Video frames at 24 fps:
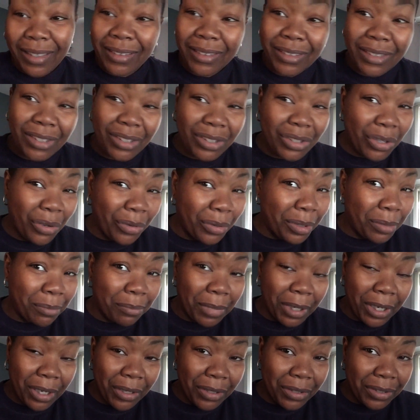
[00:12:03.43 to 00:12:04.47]
just don't
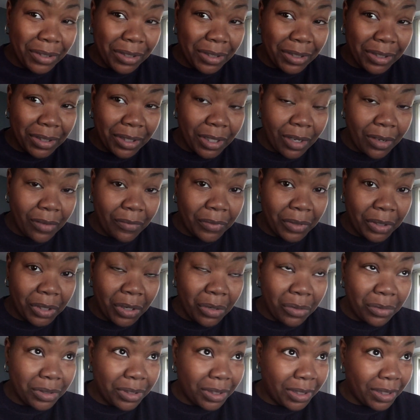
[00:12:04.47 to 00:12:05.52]
embarrass yourself and
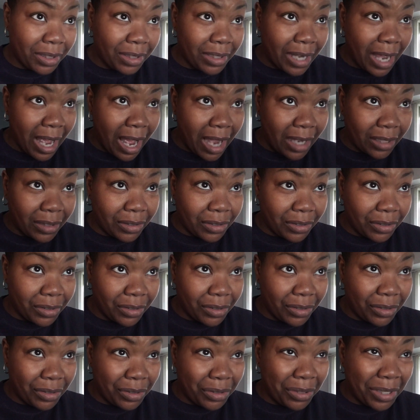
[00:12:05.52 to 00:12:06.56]
go to the
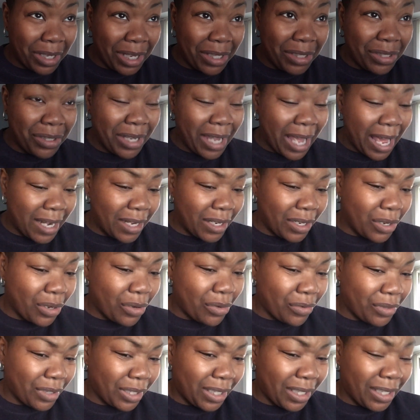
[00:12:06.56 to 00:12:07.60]
doctor. You got, you got to
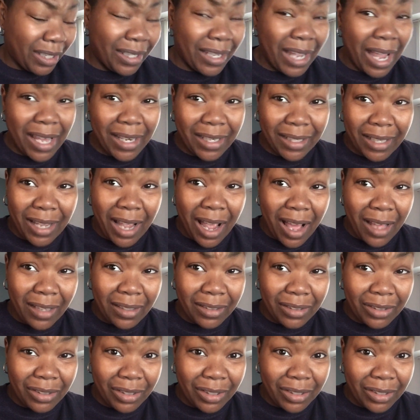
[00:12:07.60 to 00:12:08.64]
go and get
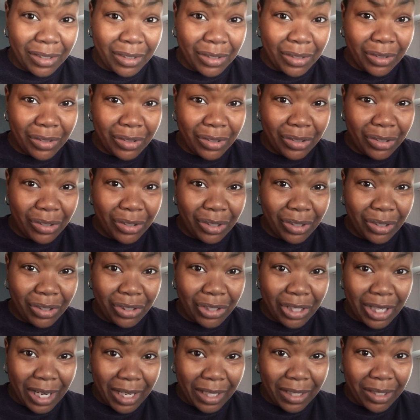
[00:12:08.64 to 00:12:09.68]
gynecologist
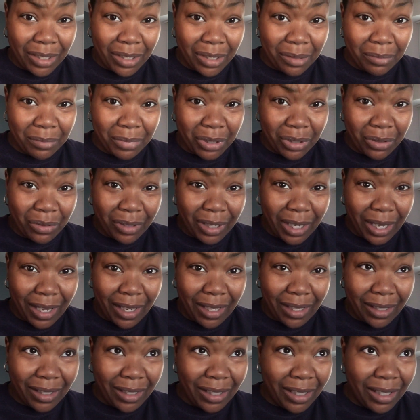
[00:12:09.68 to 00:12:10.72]
checkups,
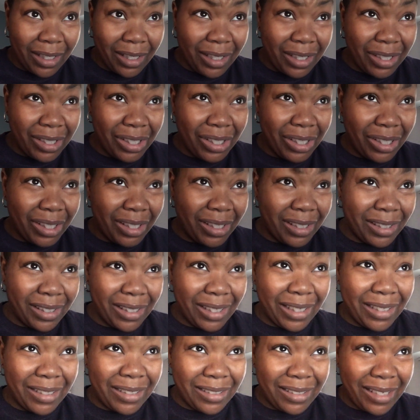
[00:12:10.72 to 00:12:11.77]
okay?
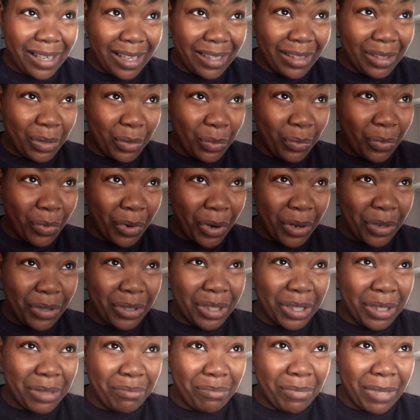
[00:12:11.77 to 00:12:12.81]
it's nothing worse
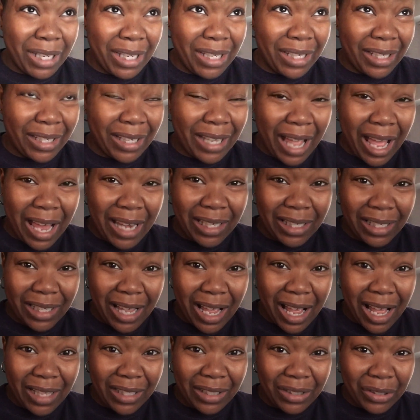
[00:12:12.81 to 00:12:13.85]
than being a
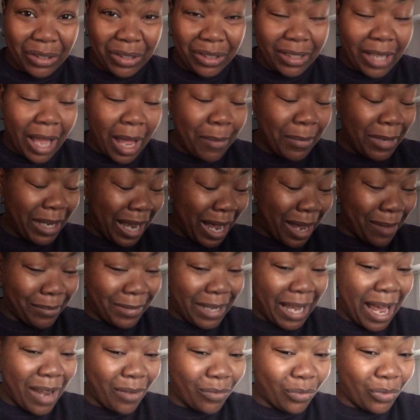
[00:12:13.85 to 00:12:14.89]
gynecologist. I mean, I'm
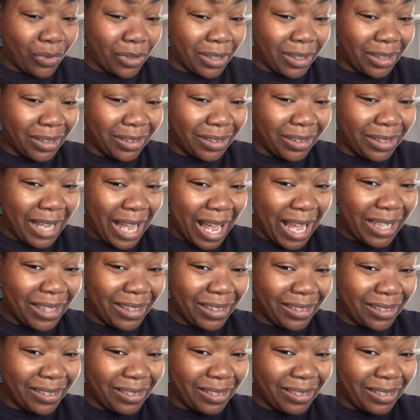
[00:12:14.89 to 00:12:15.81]
not one, not